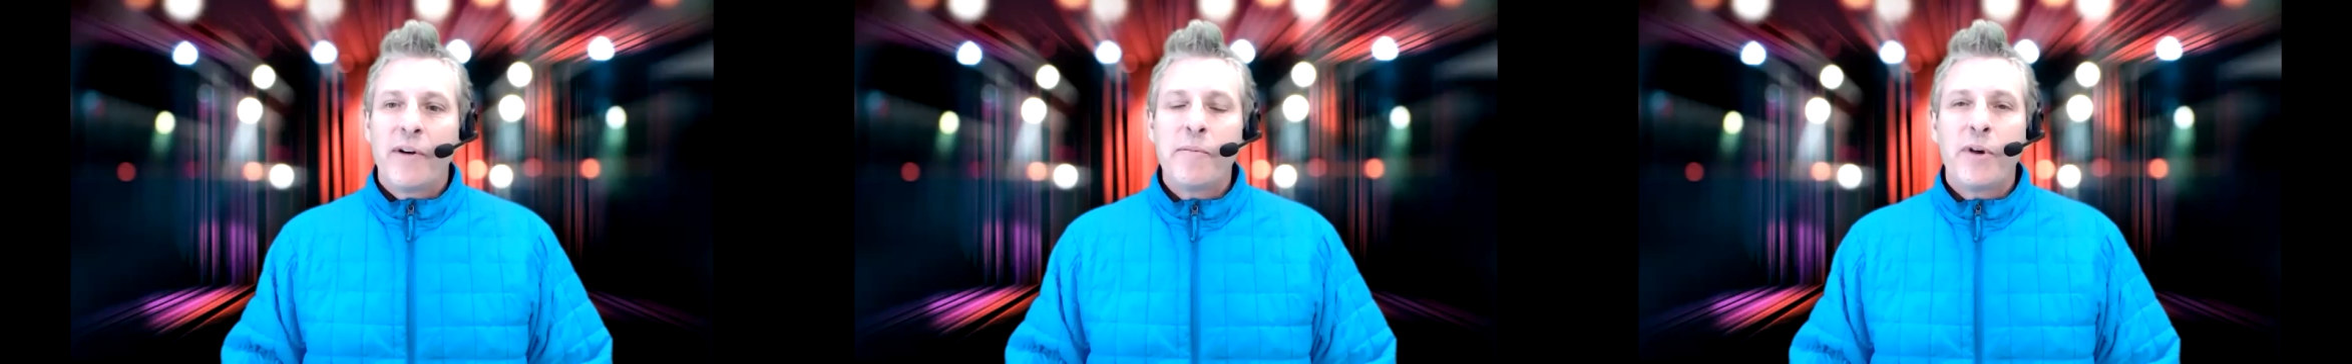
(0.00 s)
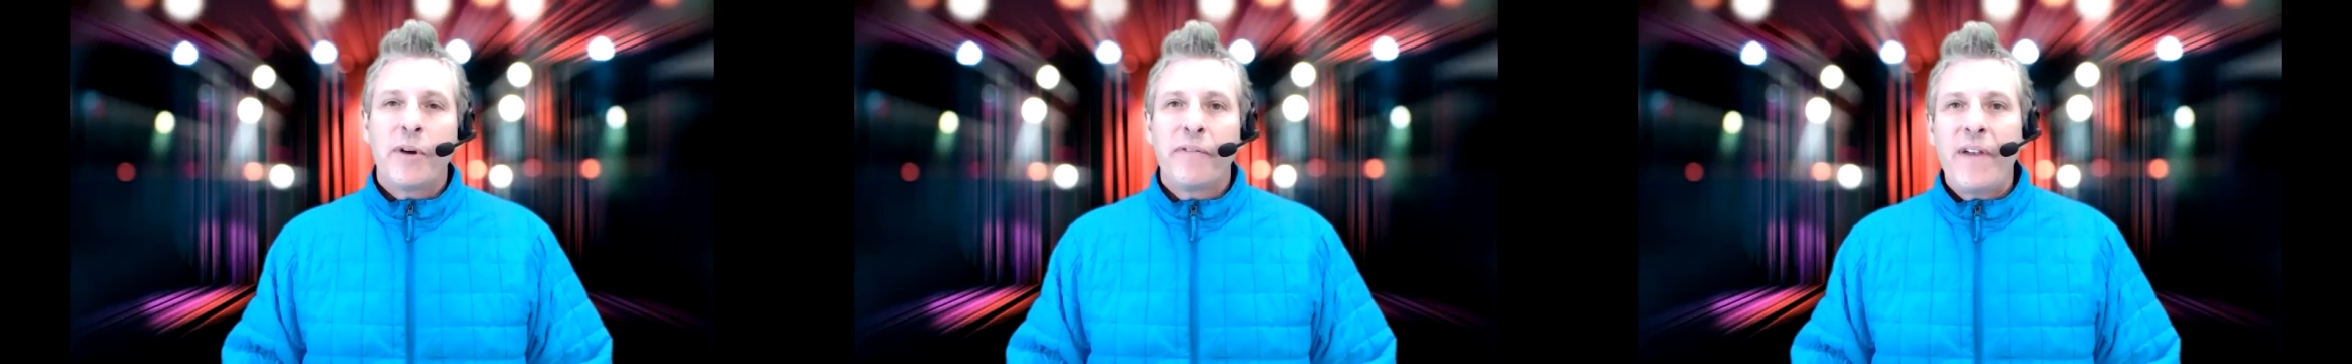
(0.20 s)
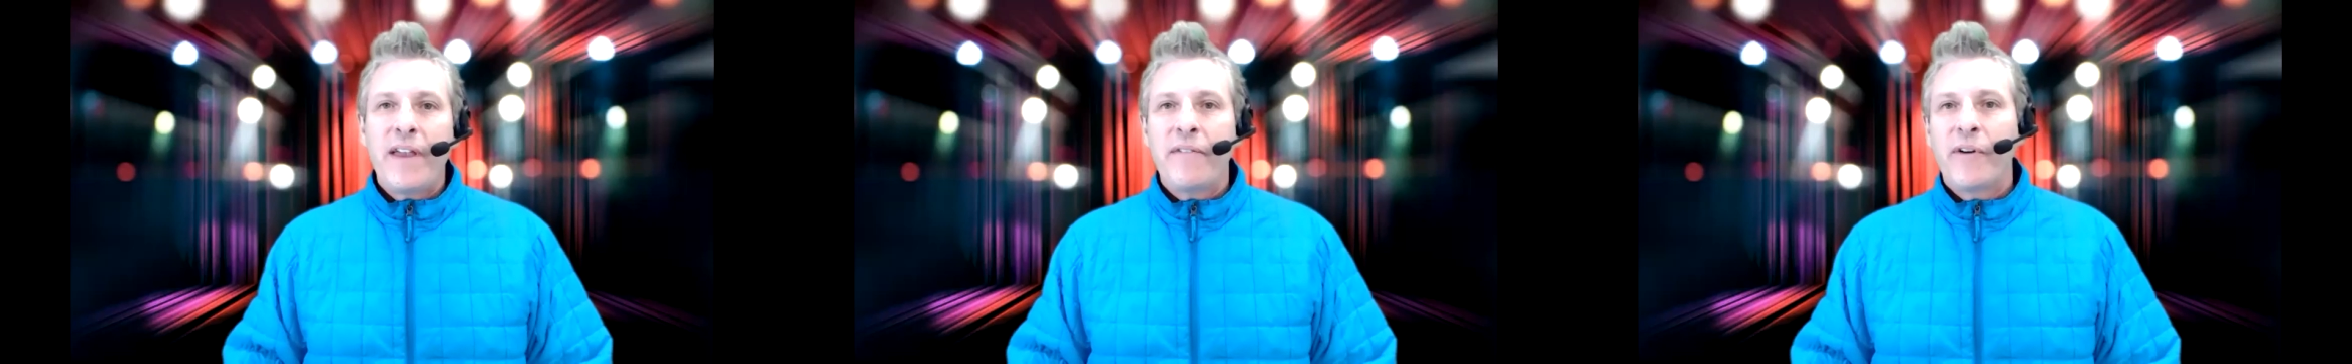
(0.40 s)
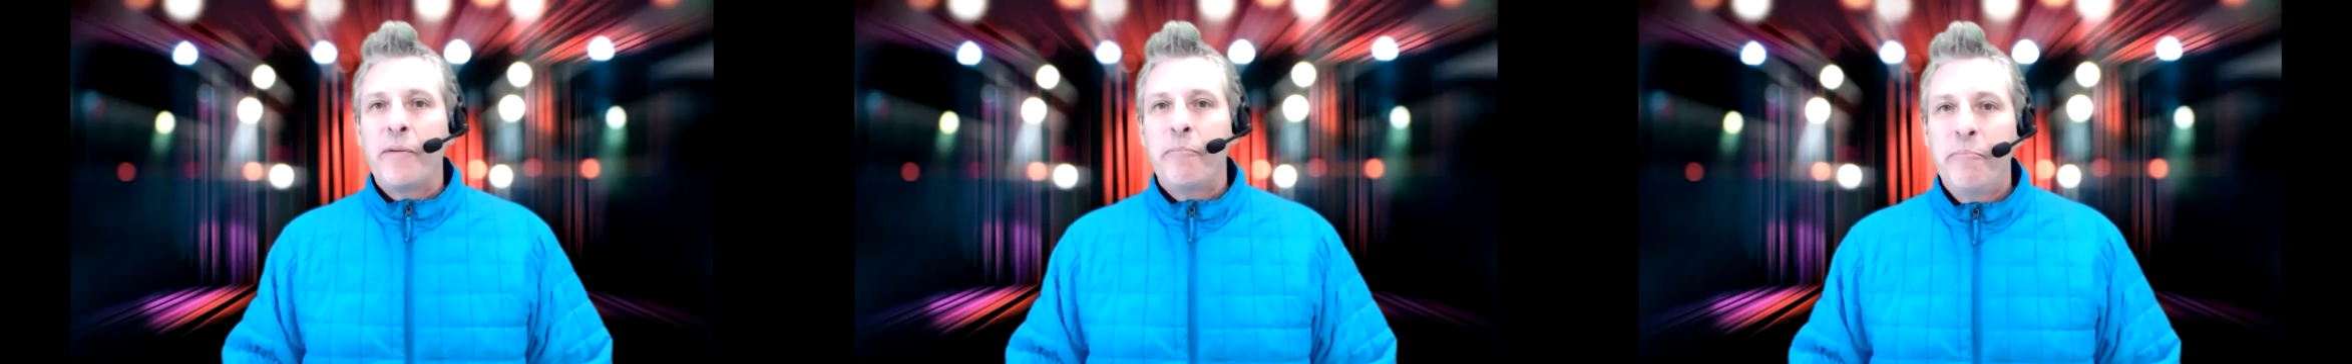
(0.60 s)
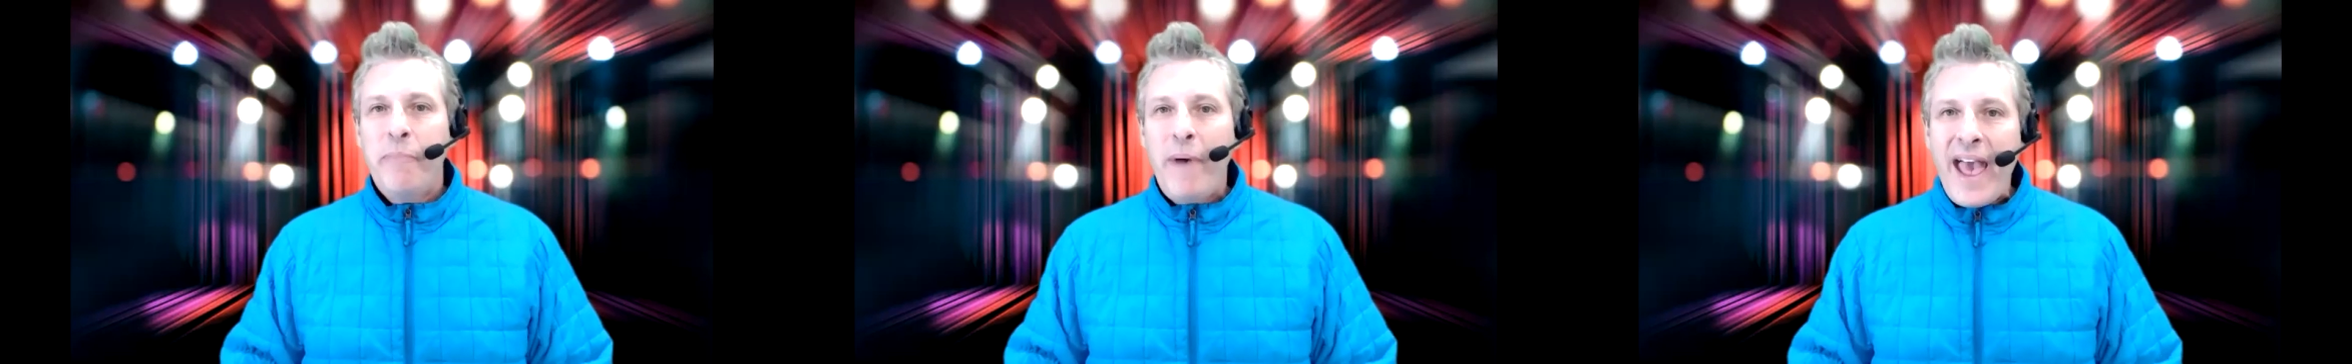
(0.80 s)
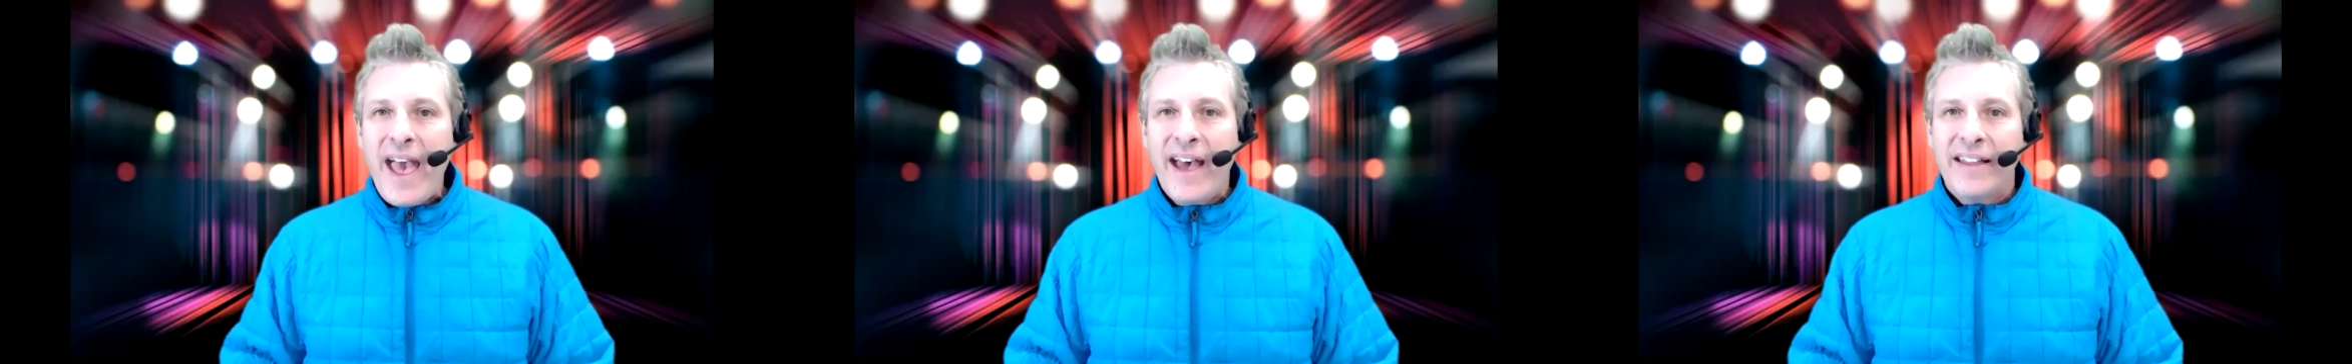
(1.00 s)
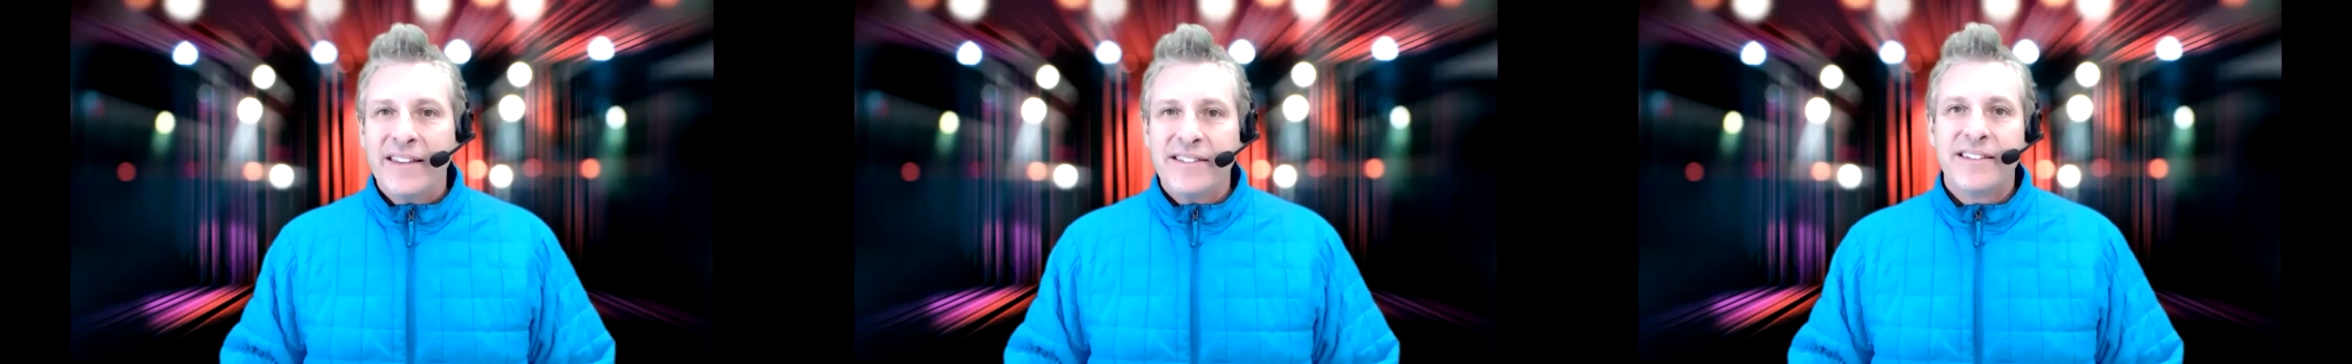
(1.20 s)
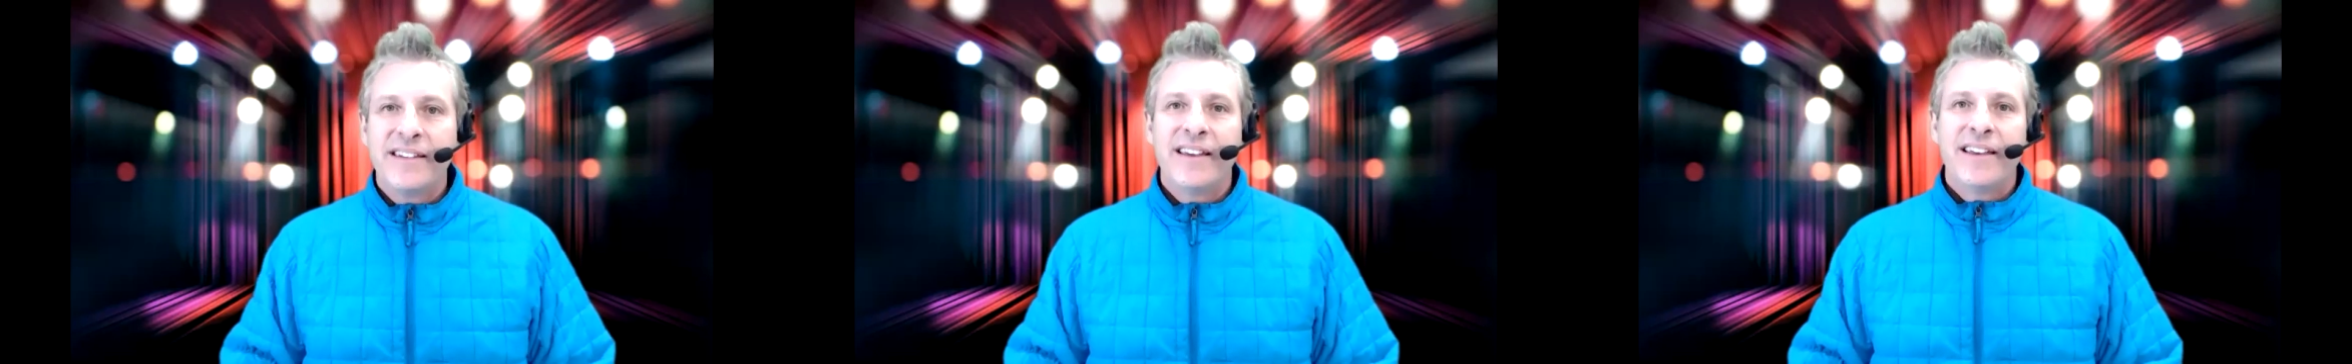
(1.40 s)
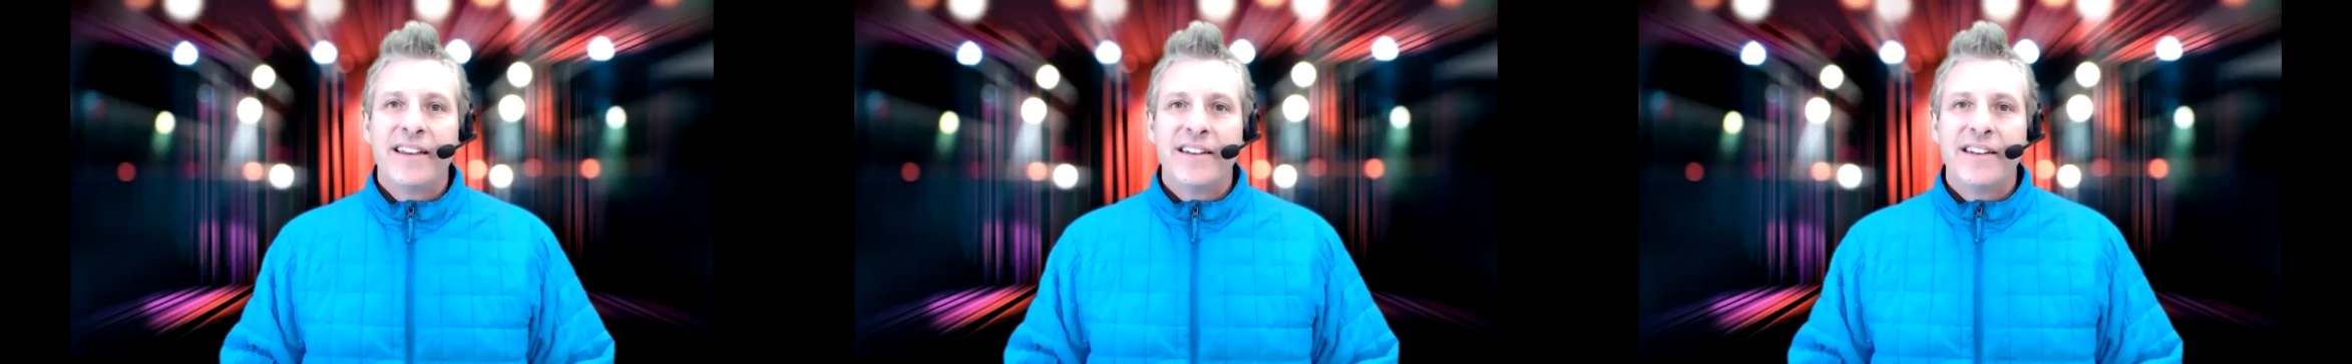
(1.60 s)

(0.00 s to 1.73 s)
from your favorite bands,